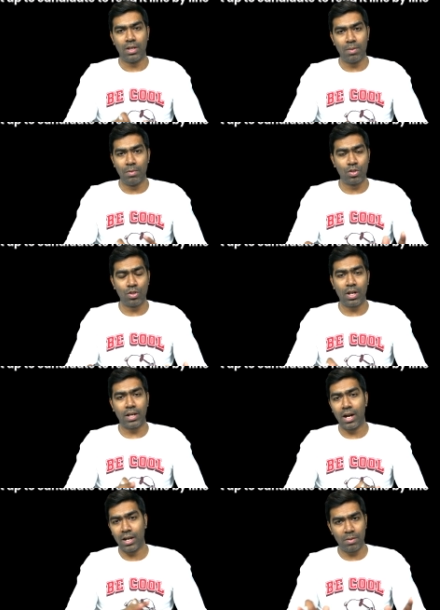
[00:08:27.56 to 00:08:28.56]
able to solve like
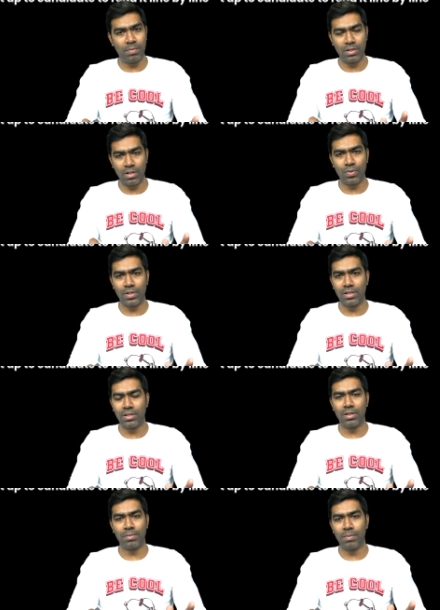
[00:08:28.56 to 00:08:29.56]
100% questions in
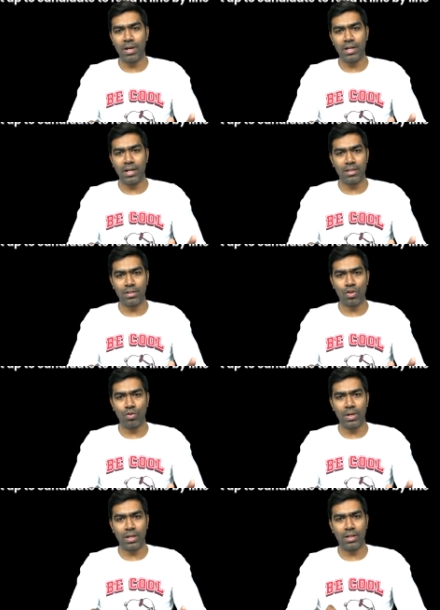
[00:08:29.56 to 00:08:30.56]
the PrepLadder NEET SS
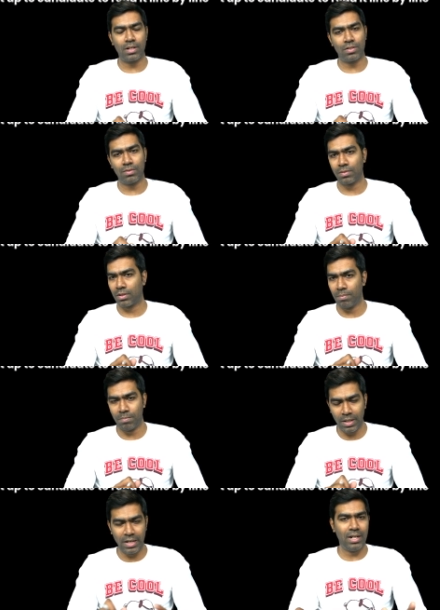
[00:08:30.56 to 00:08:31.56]
QBank, that's
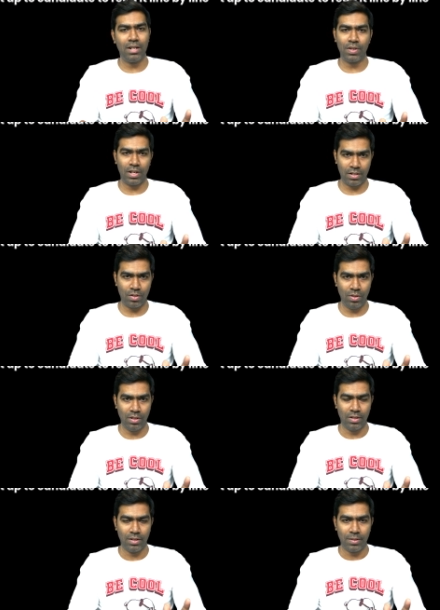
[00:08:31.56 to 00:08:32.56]
completely well and good.
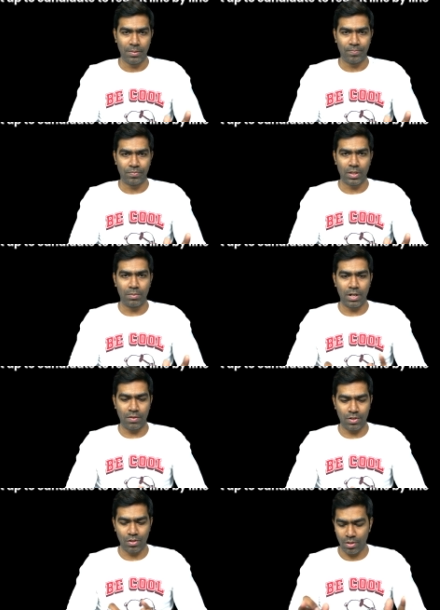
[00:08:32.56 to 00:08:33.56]
But if
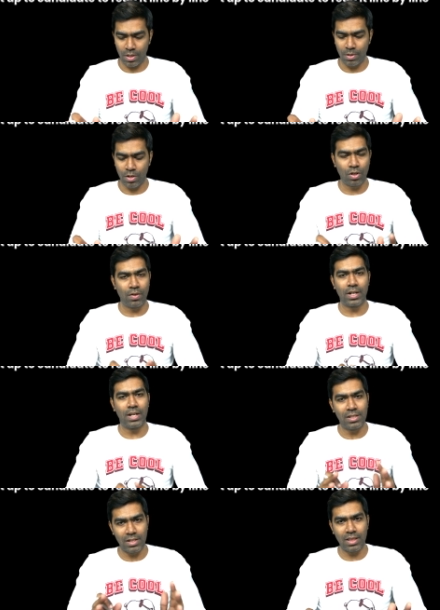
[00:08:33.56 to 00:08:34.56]
you're able to solve at
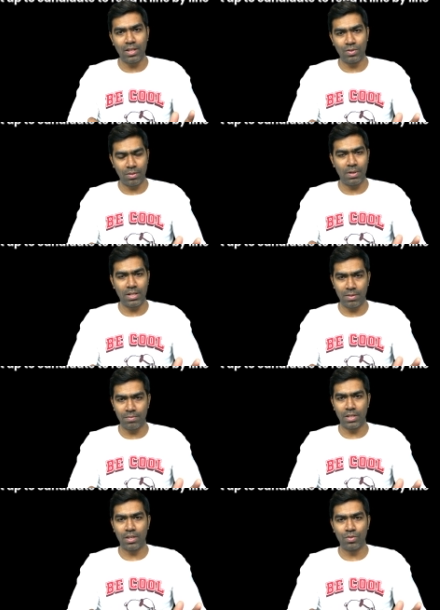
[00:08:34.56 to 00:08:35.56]
least 10,000 plus
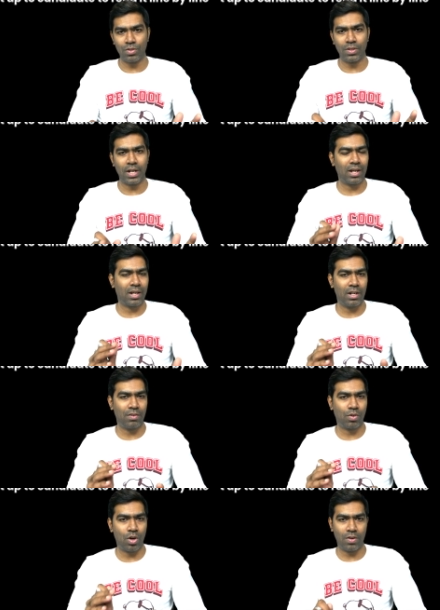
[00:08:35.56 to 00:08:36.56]
MCQs, you'll get a kind
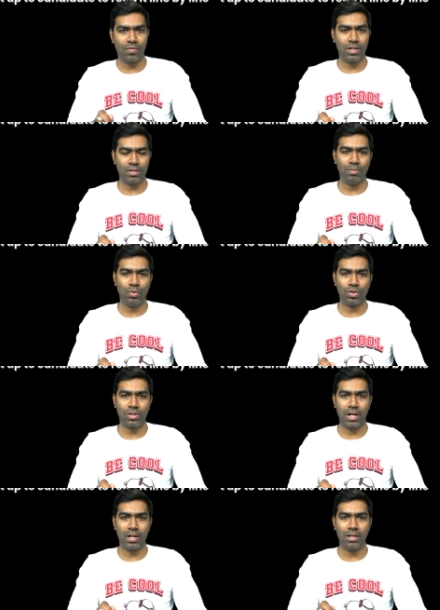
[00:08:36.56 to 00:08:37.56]
of confidence boost,
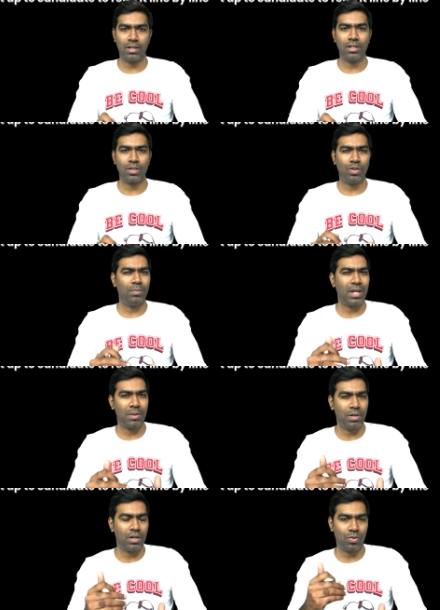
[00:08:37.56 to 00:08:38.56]
and you'll be
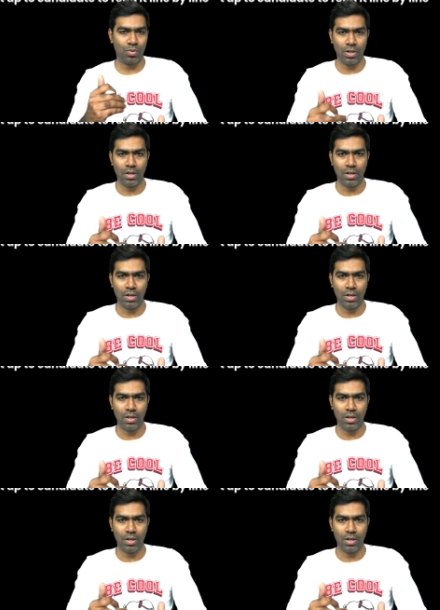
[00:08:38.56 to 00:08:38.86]
able to